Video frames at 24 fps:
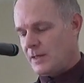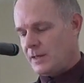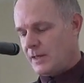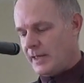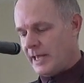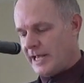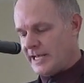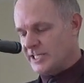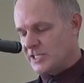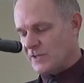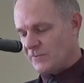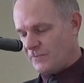
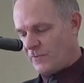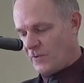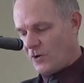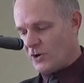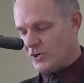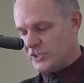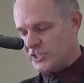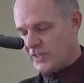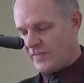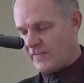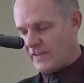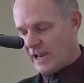He's the
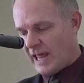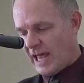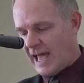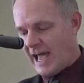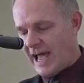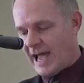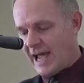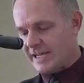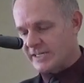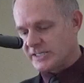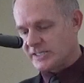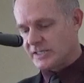first and the
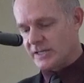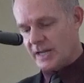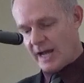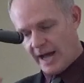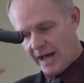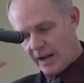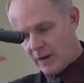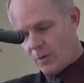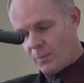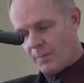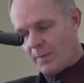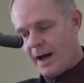last,
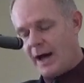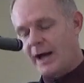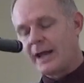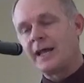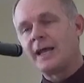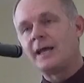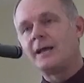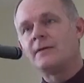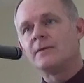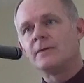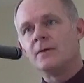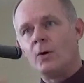God
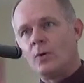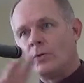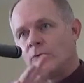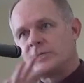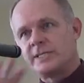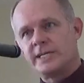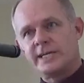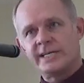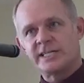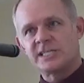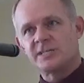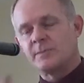Almighty, Old
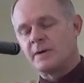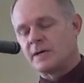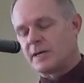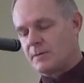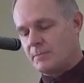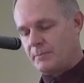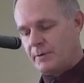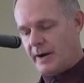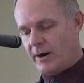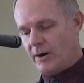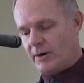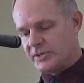Testament
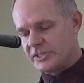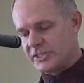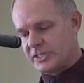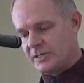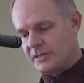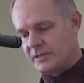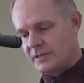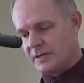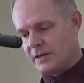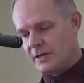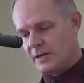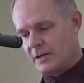
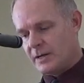comparison.